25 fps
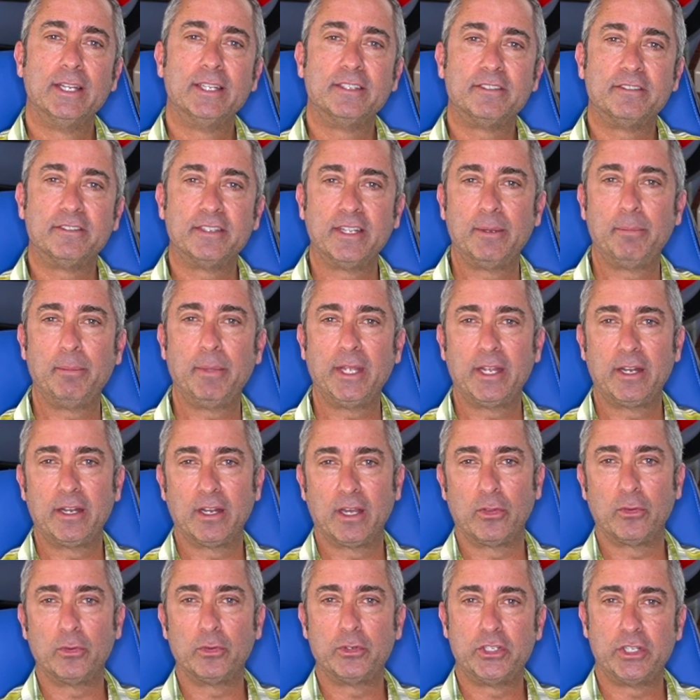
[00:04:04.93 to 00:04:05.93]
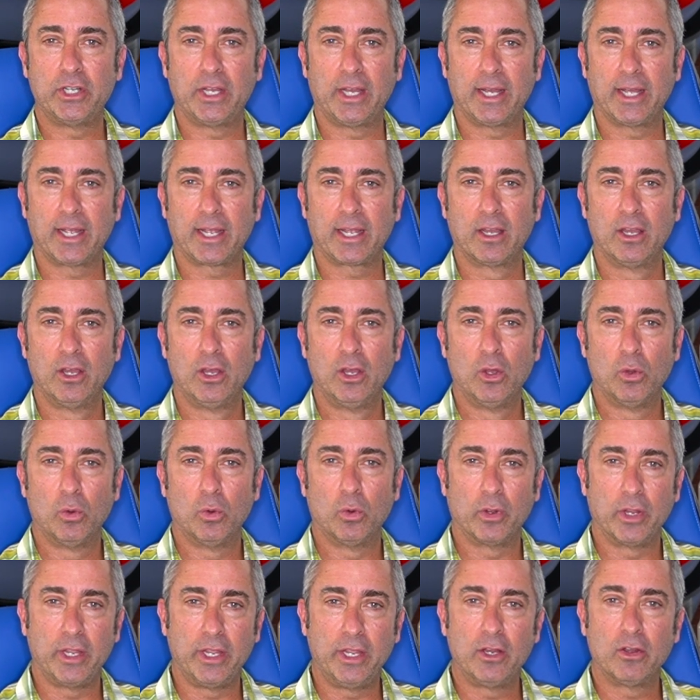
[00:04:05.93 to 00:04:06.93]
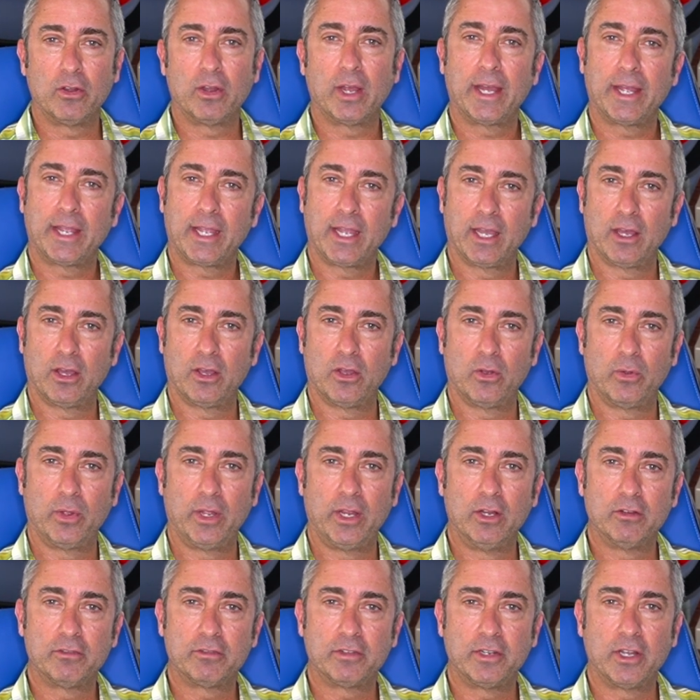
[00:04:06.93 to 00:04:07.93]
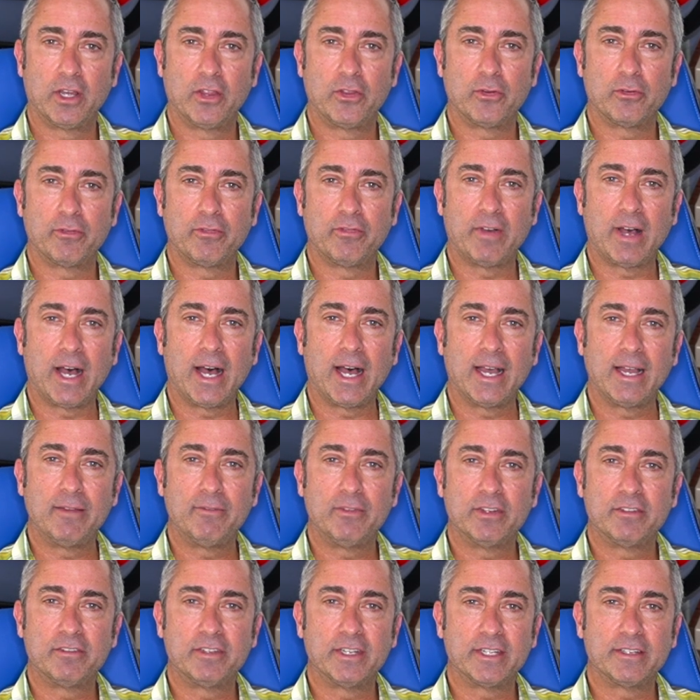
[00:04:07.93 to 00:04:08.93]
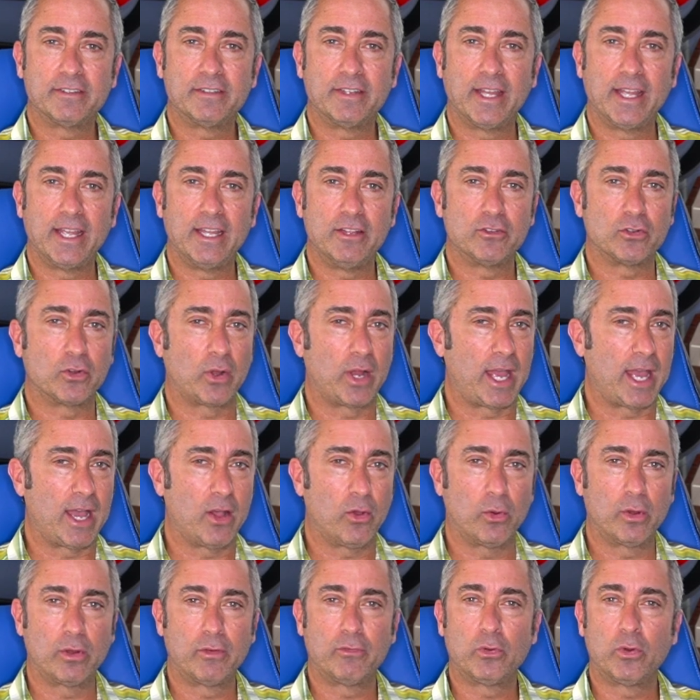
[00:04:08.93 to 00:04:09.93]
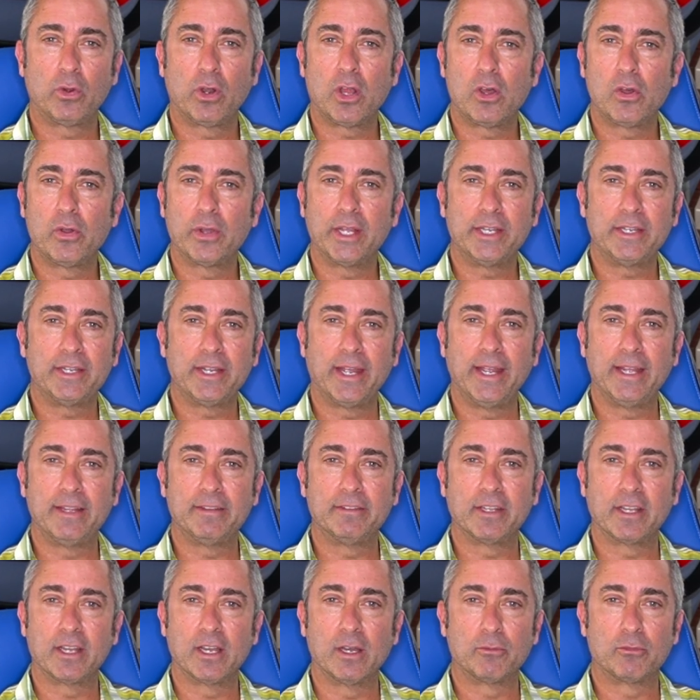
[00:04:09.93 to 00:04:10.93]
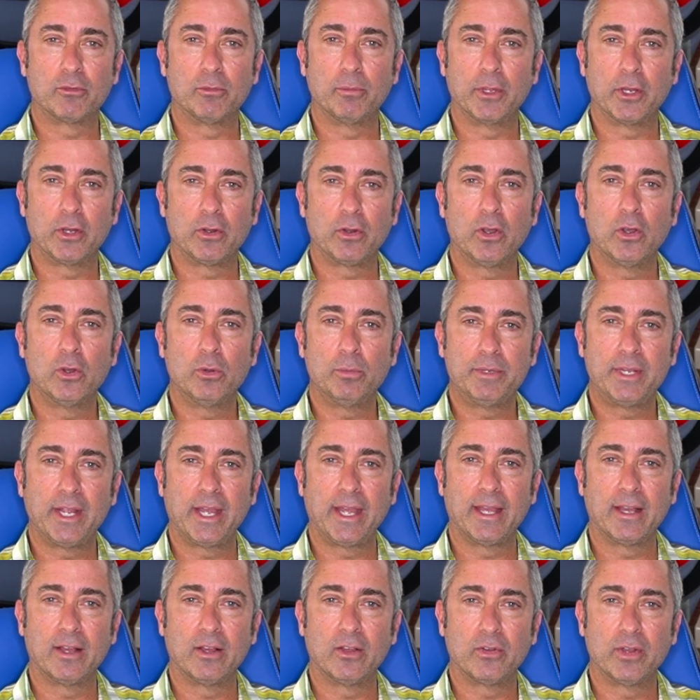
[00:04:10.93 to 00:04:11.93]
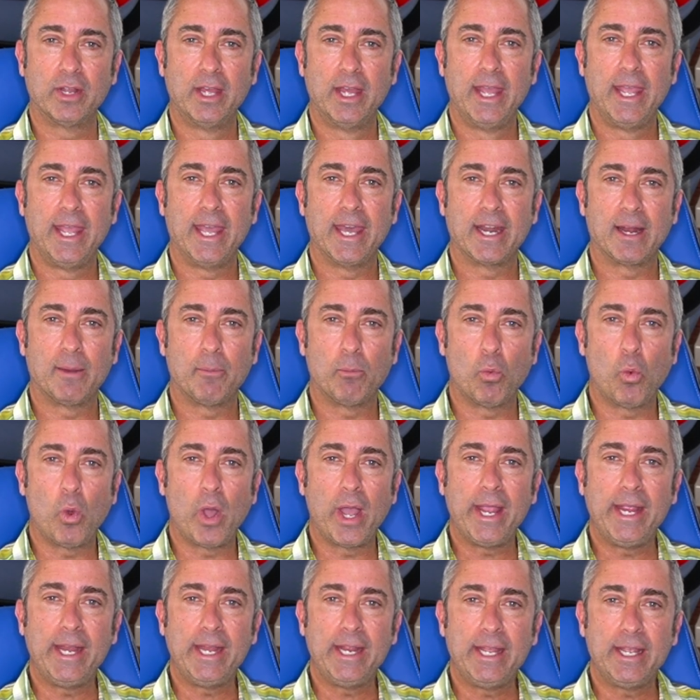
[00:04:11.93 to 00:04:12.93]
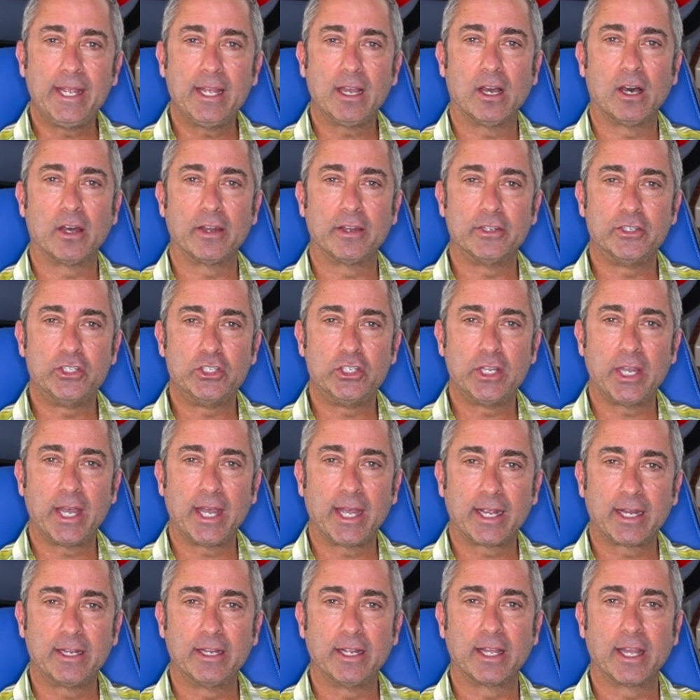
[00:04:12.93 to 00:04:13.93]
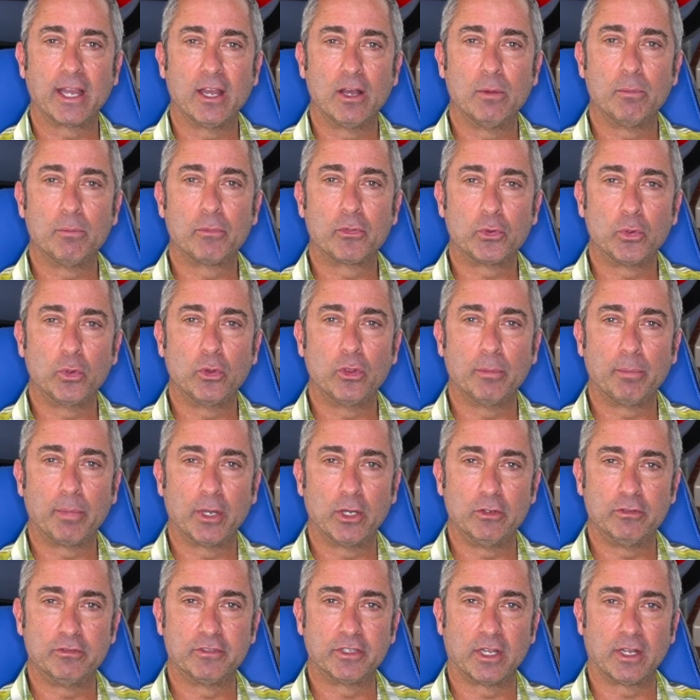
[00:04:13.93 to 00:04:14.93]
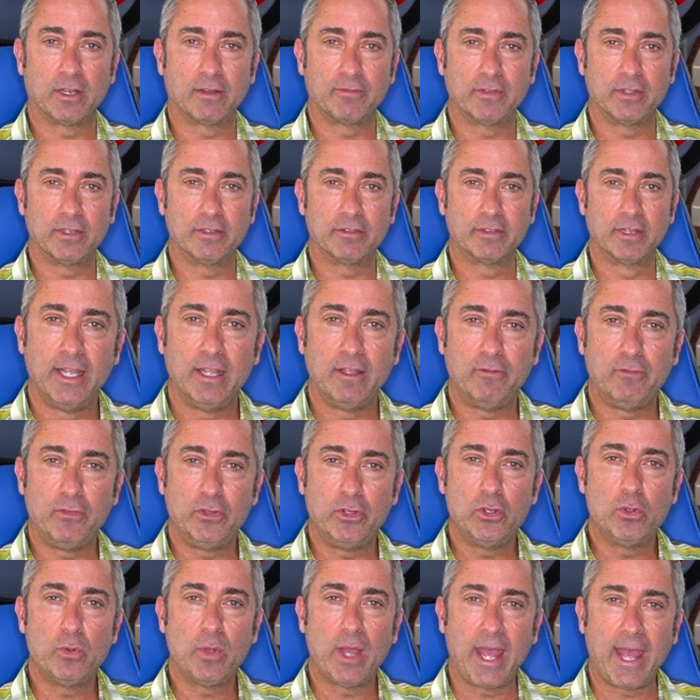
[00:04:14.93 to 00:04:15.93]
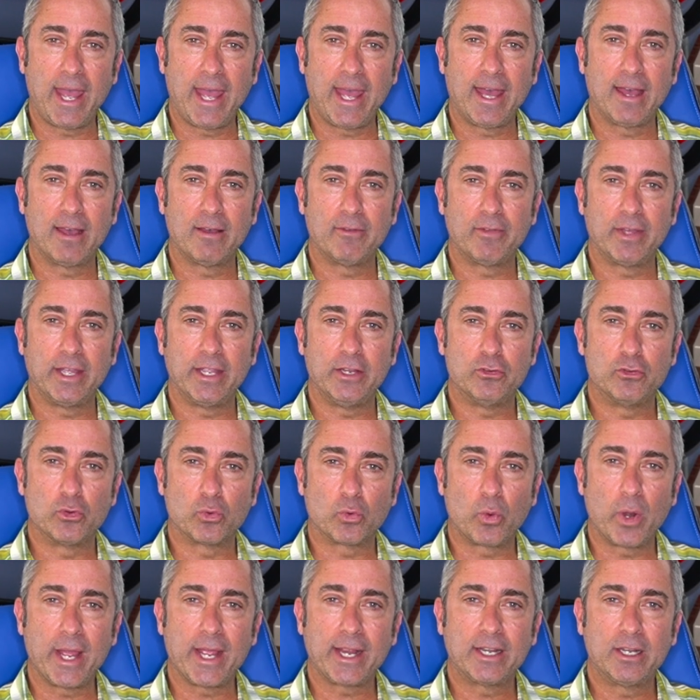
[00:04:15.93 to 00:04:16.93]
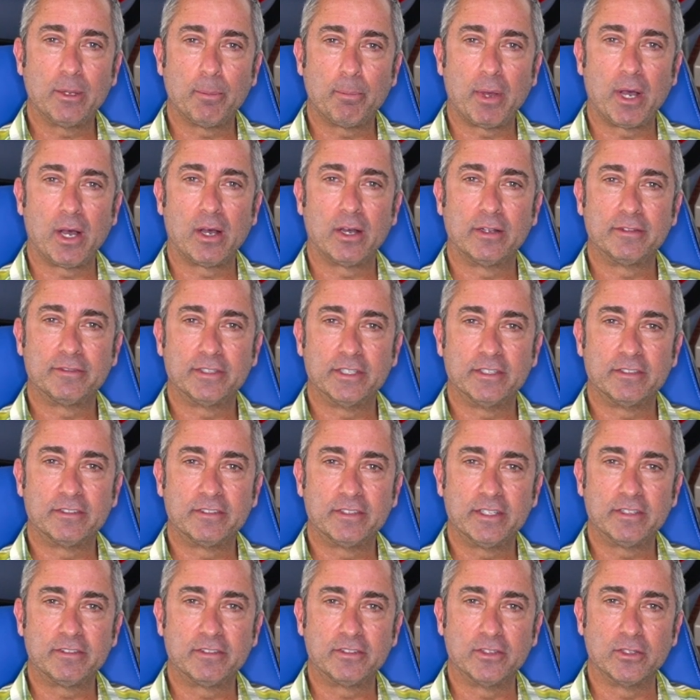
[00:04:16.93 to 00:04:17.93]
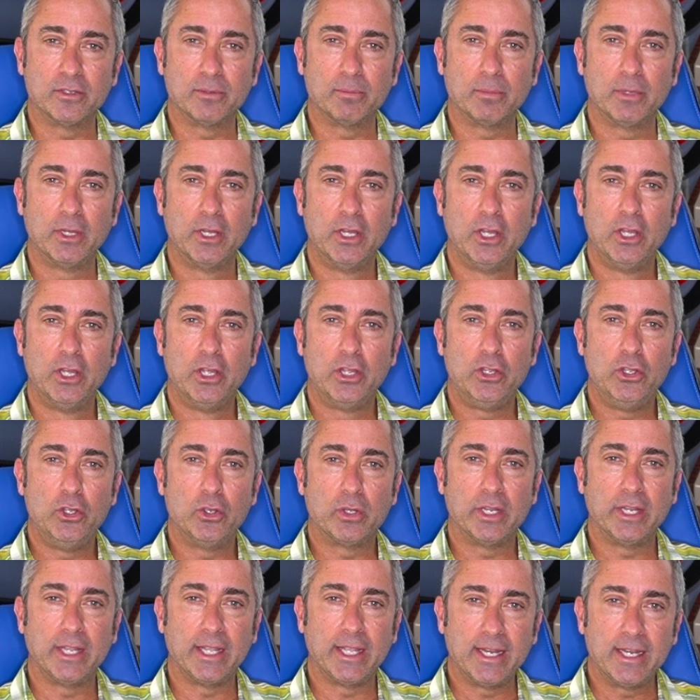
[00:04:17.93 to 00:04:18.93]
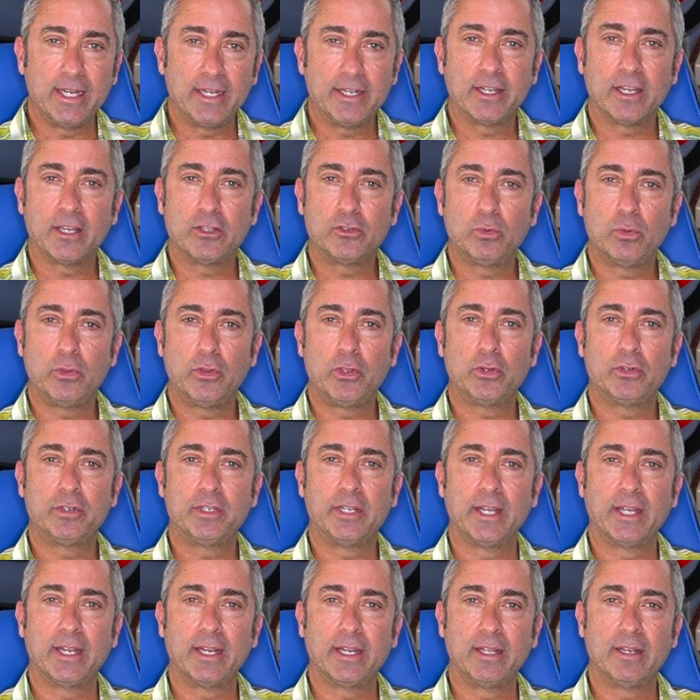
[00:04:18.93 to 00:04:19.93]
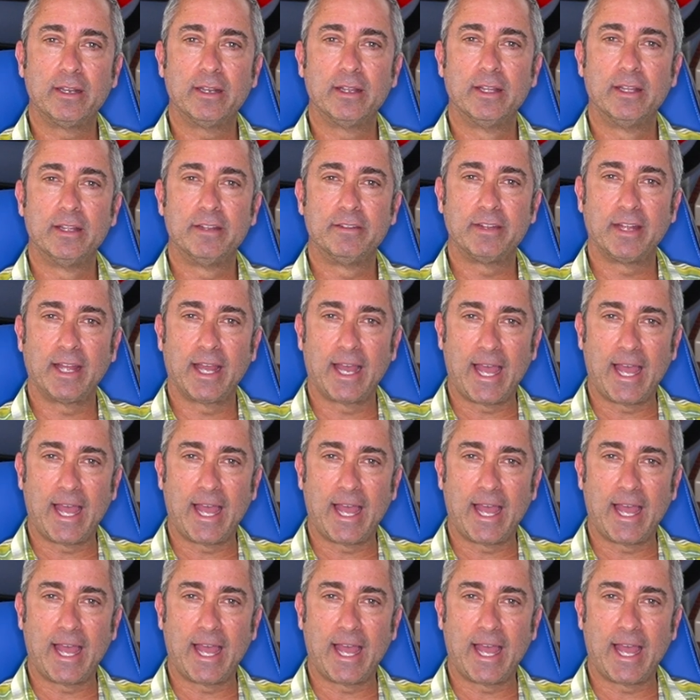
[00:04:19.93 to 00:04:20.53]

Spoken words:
send me another check. Well, here I go. Here's another 5 to 6 days or however long it takes to come from their hometown, and I'm waiting on a check to come through the post office. If you have a direct deposit system, you can get in touch with your tenant, say, I